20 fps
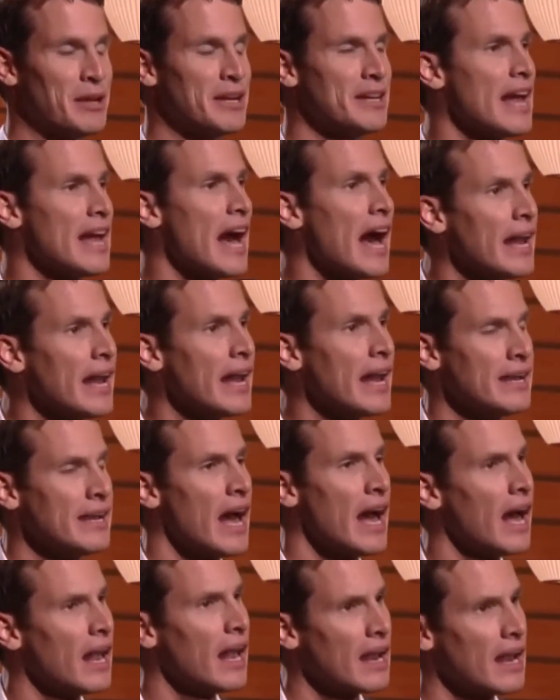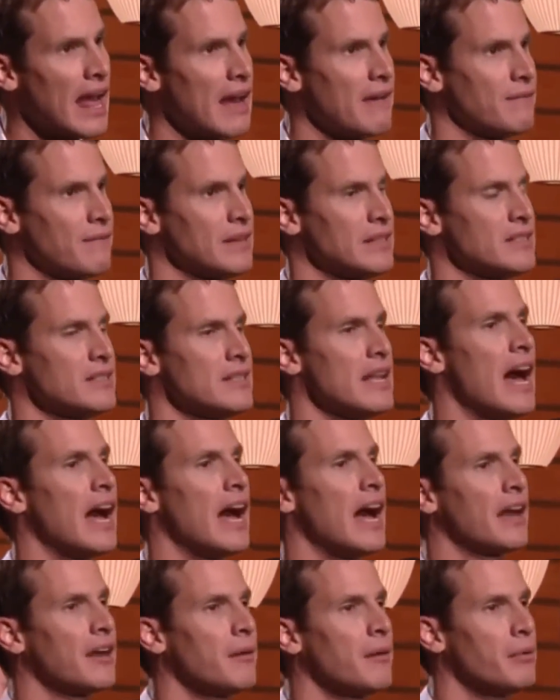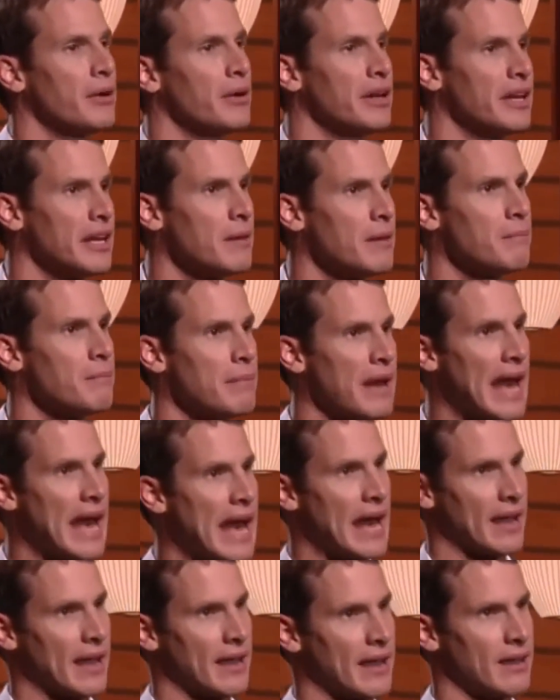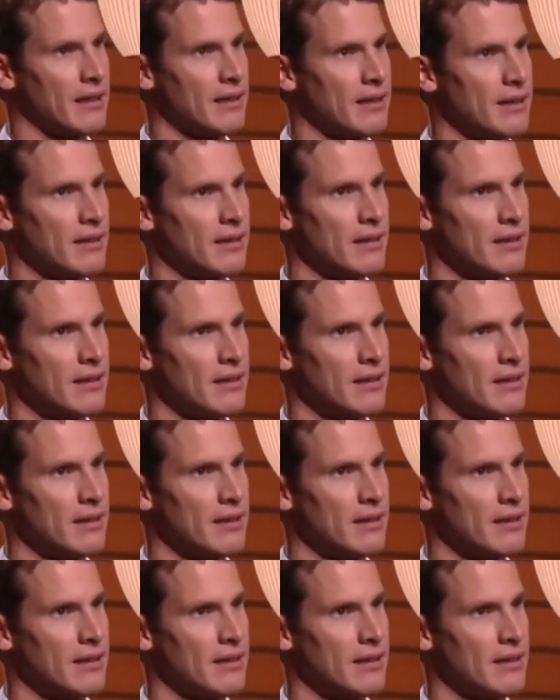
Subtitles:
But not laughing's not going to bring him back.